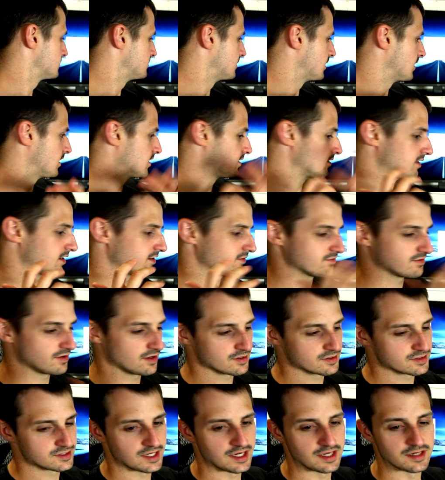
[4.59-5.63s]
Now a lot of
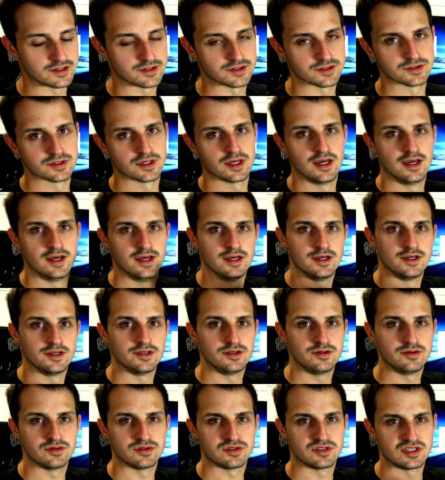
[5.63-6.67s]
other channels
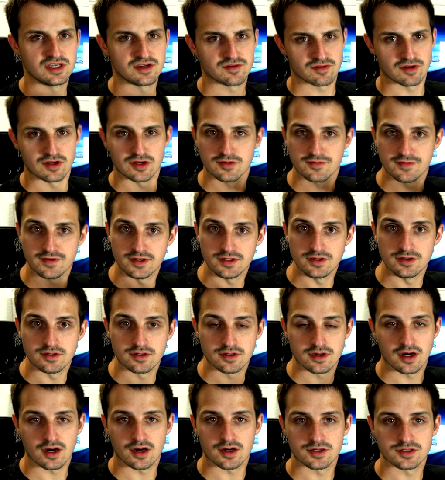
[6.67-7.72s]
use different video
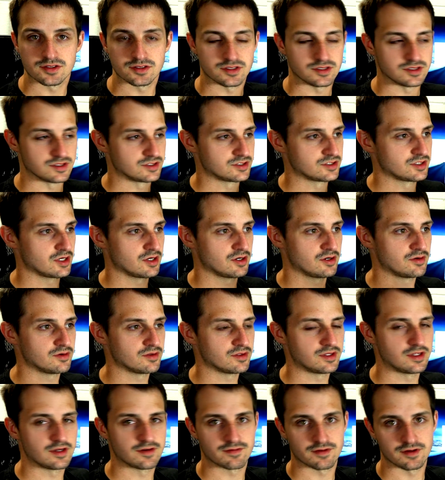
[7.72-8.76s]
cards to show the
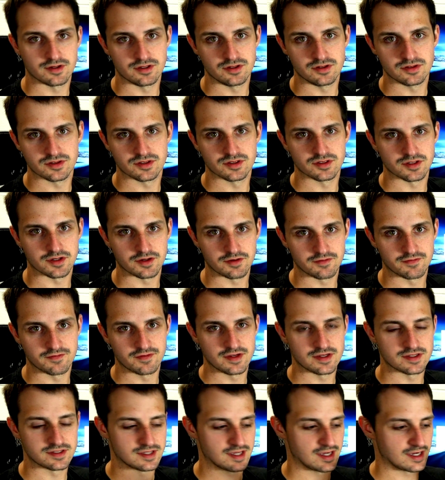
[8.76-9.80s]
different uses of
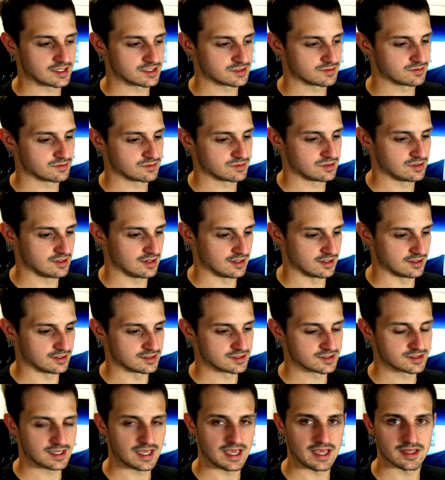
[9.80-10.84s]
PhysX
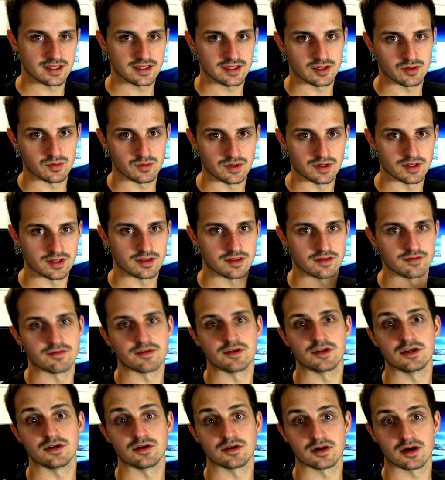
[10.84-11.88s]
scaling with the
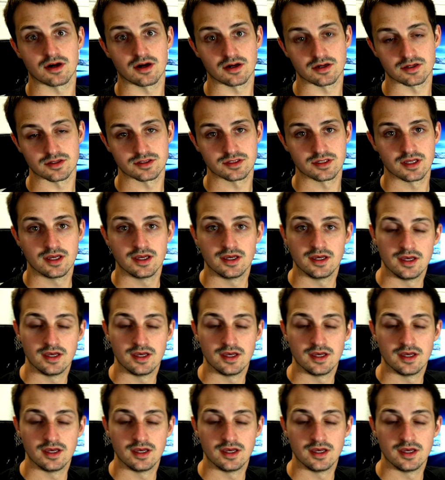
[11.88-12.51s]
video cards.